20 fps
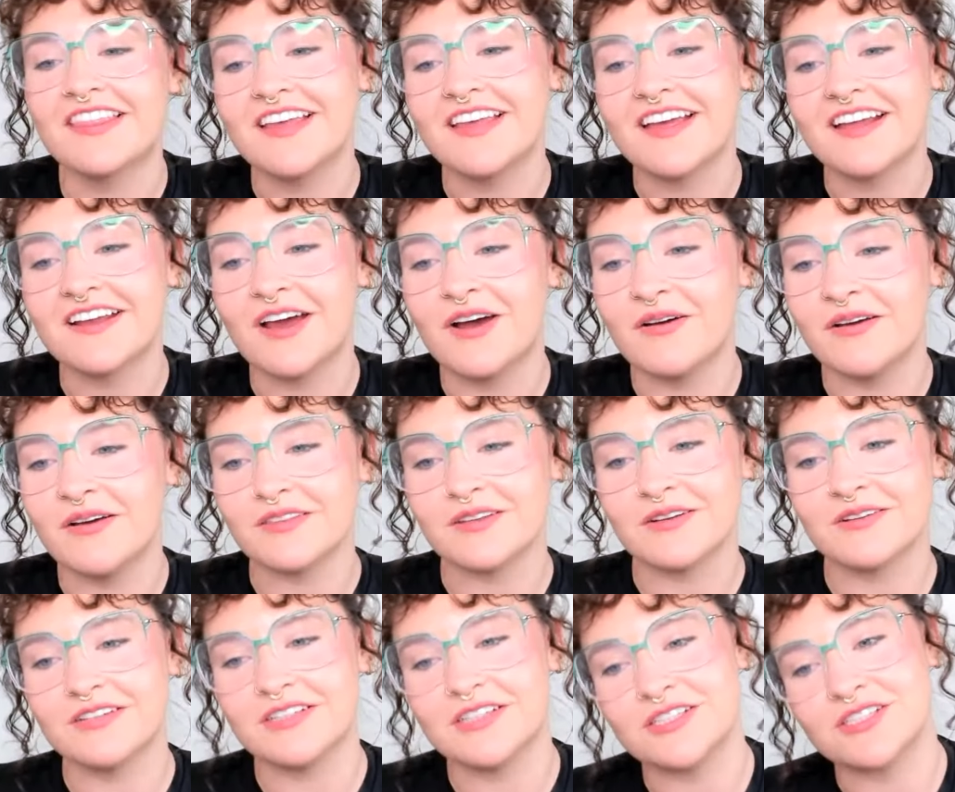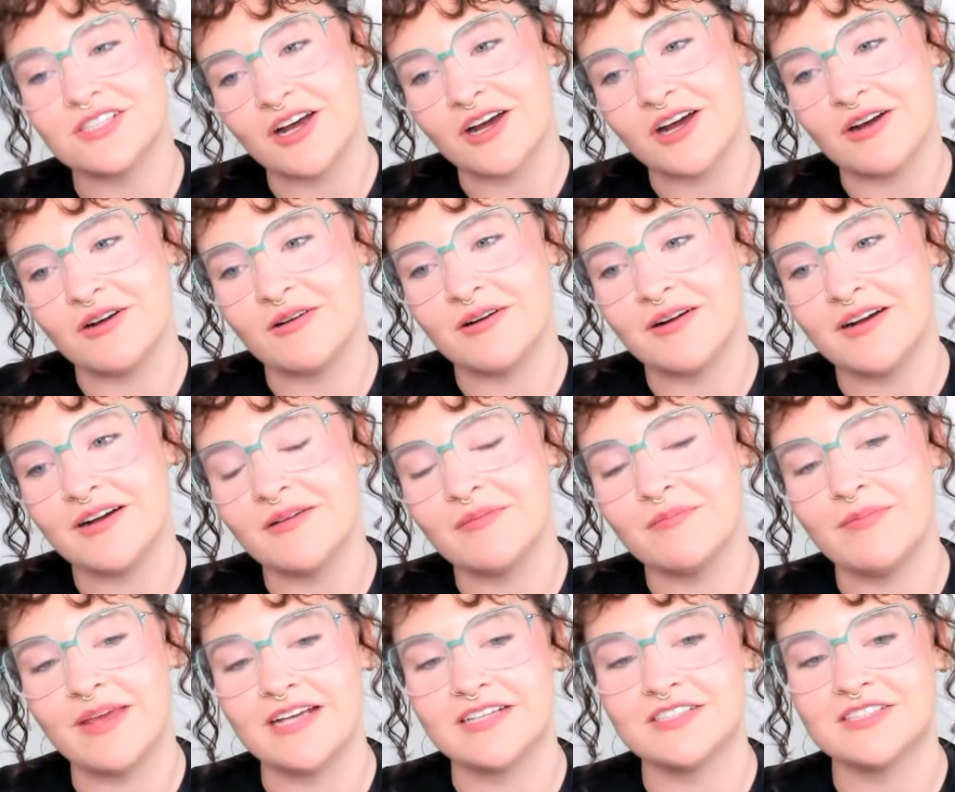that going through the show
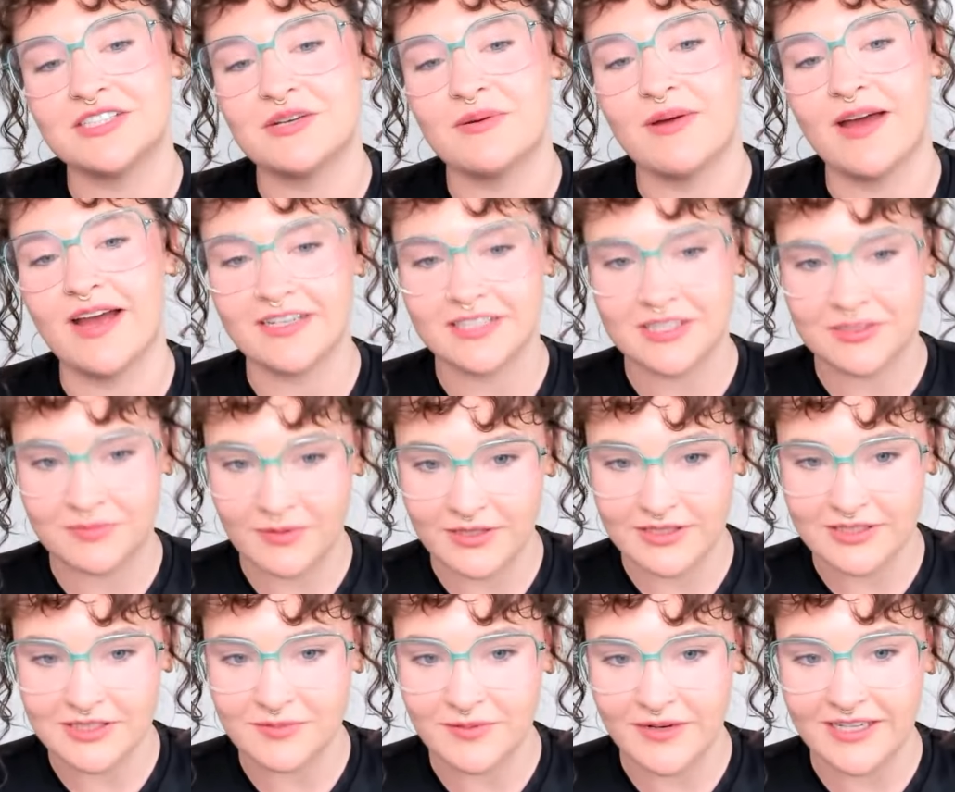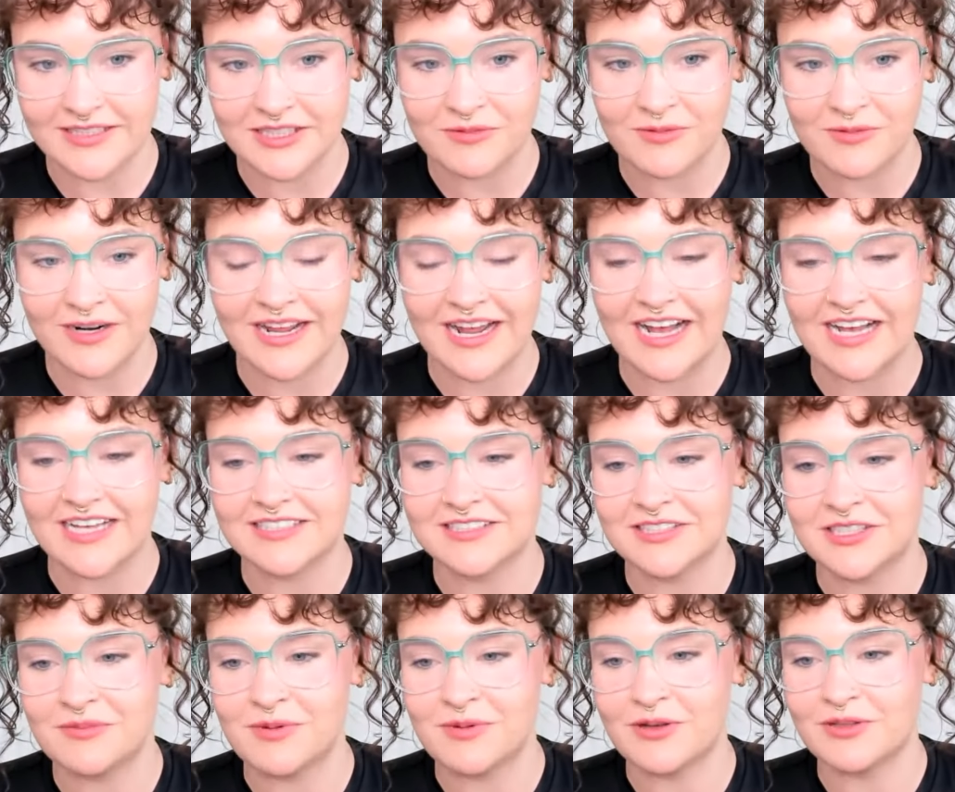makes you experts, but I did want to ask
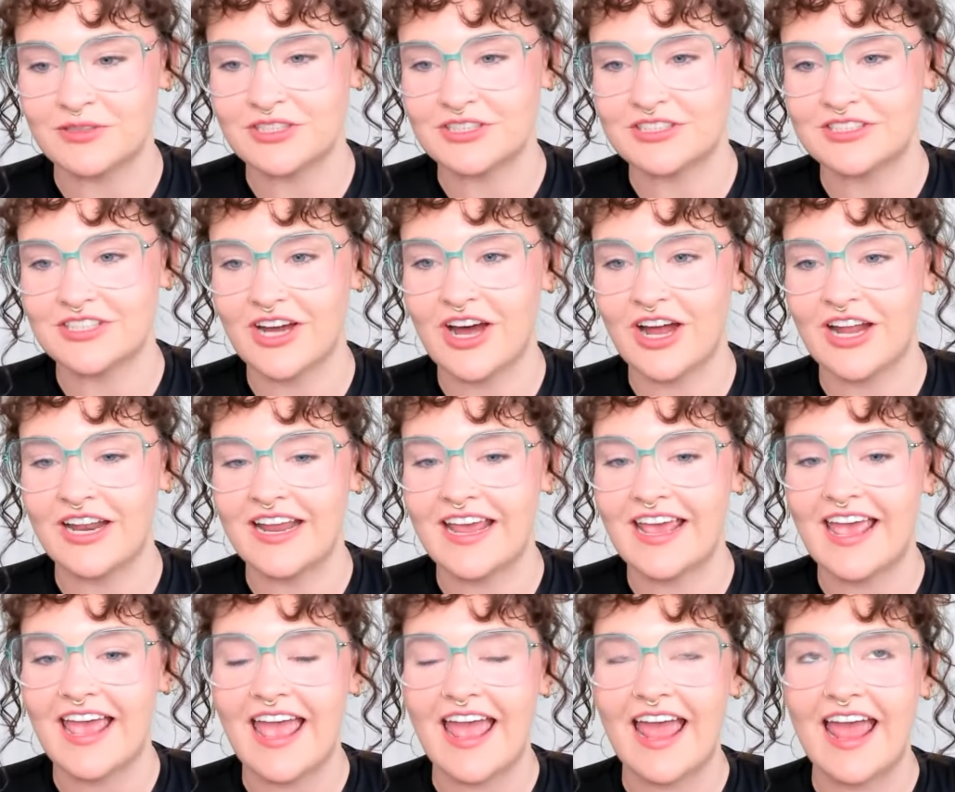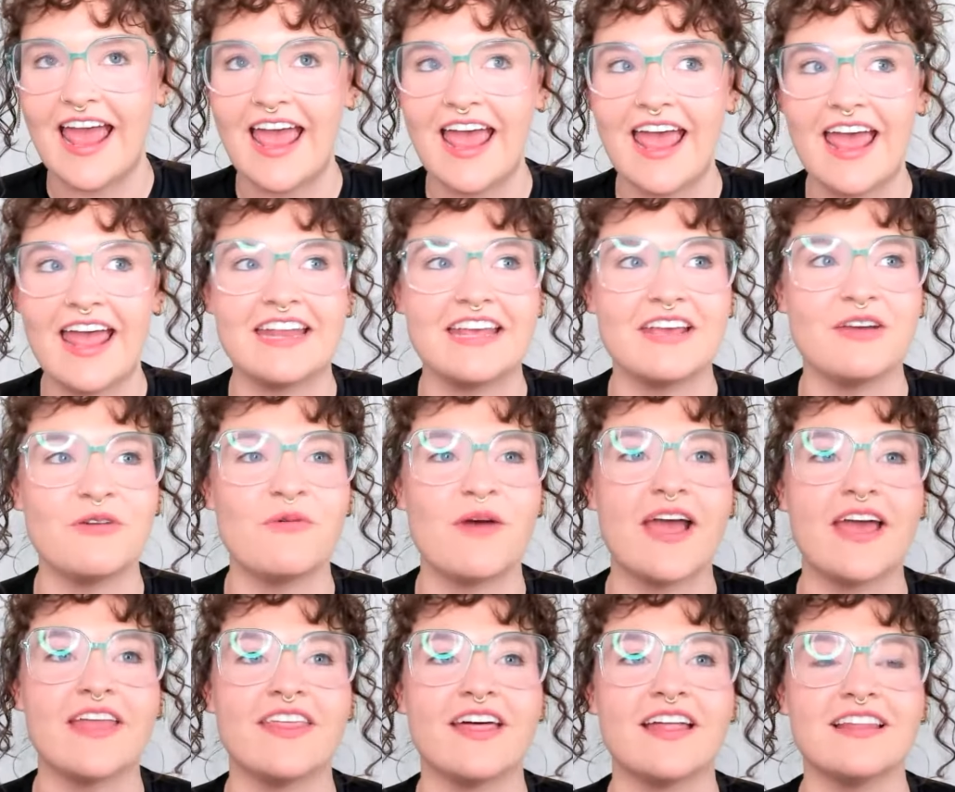you both just on any
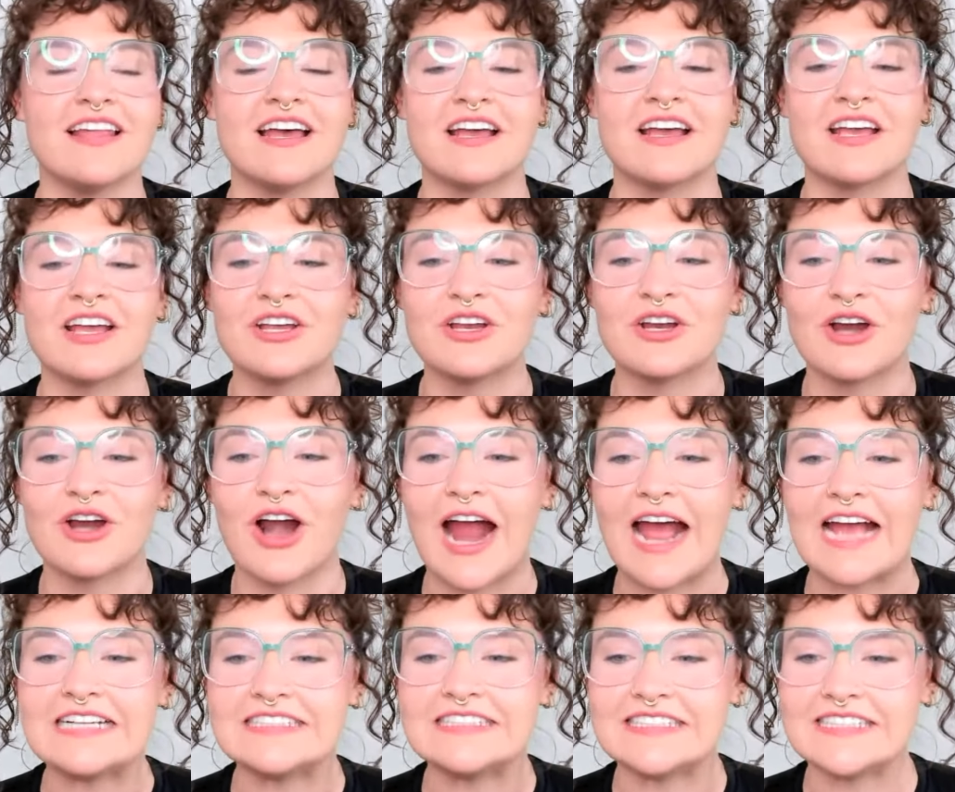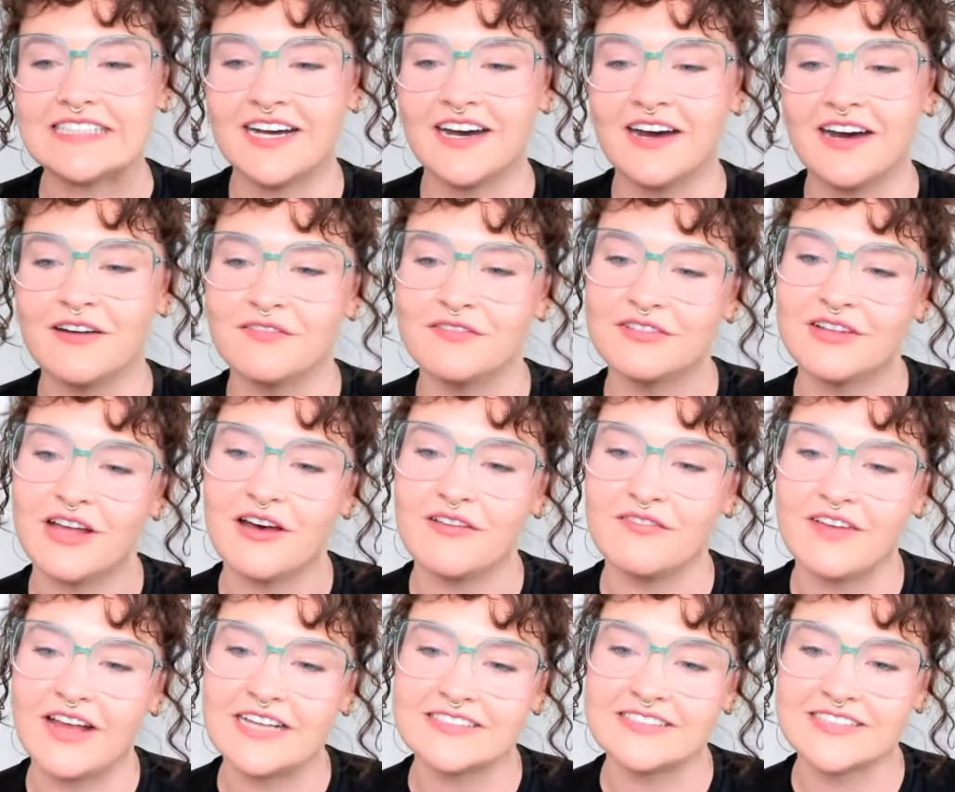way that like your idea of love
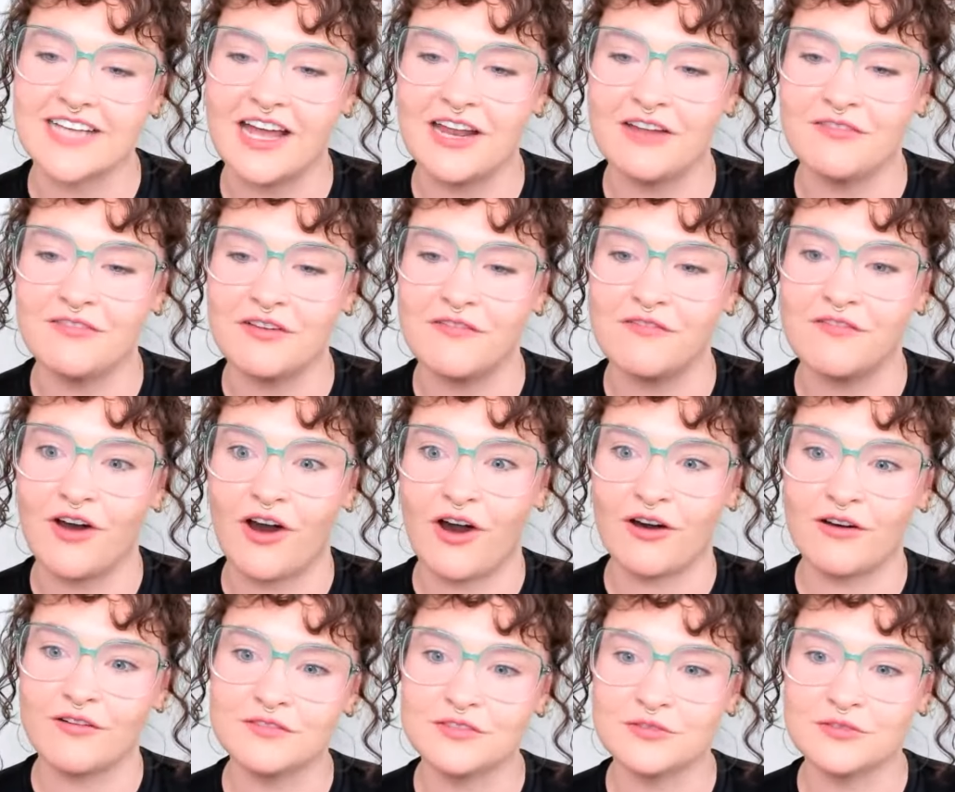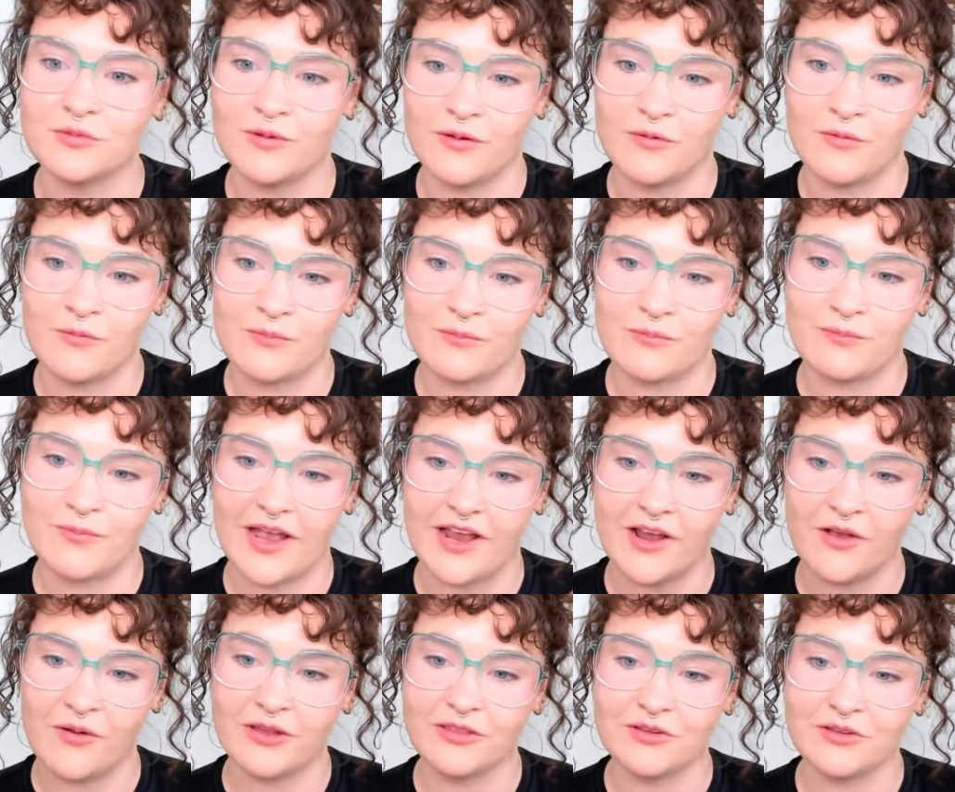has kind of evolved by
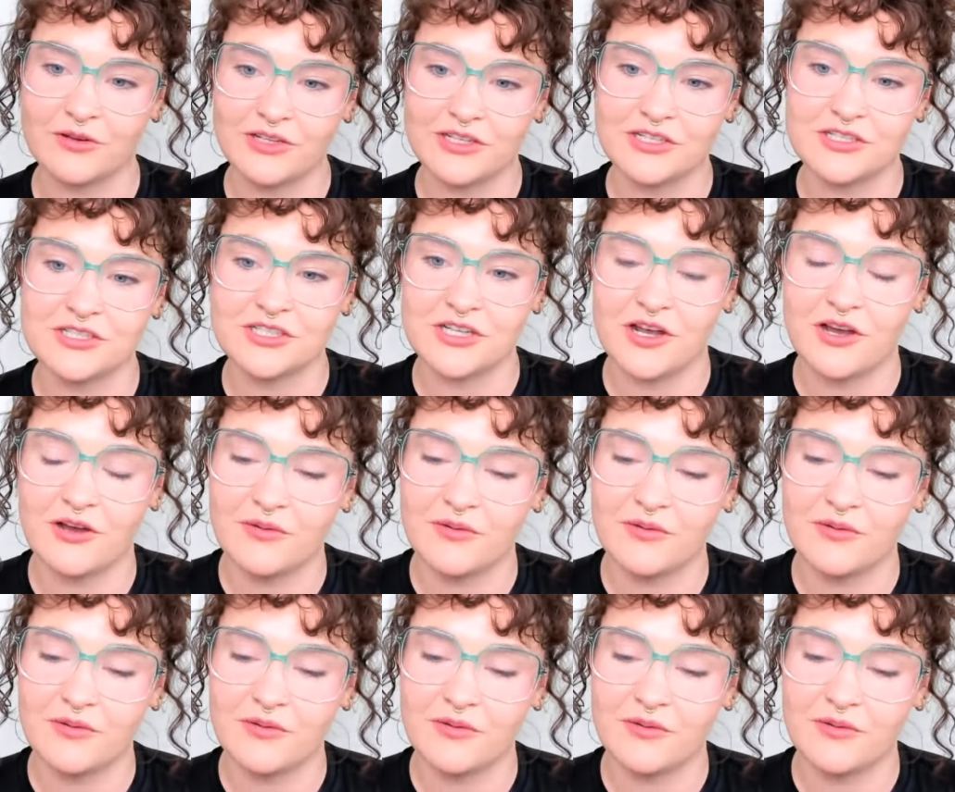going through this show.